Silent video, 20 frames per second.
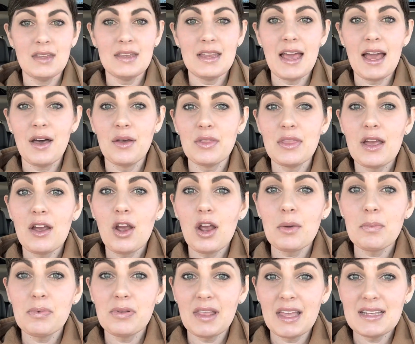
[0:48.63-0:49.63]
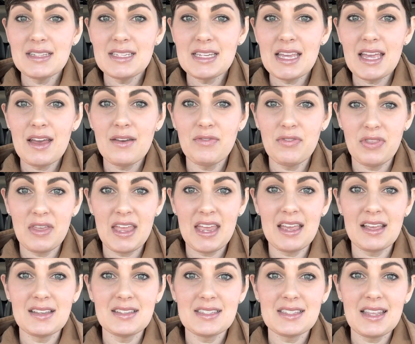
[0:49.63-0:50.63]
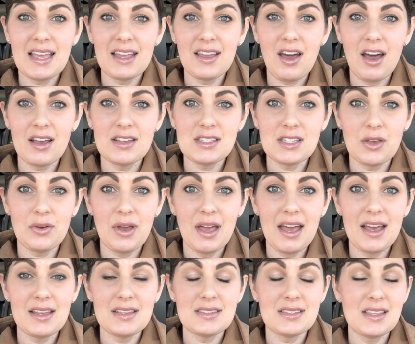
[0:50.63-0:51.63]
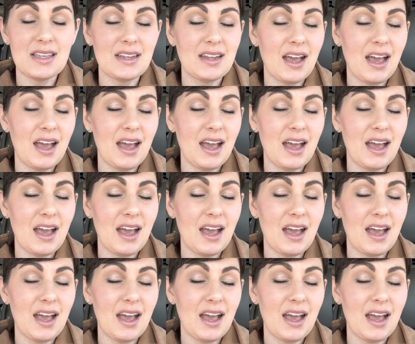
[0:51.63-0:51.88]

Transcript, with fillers: Now, there are plenty of things that Costco has that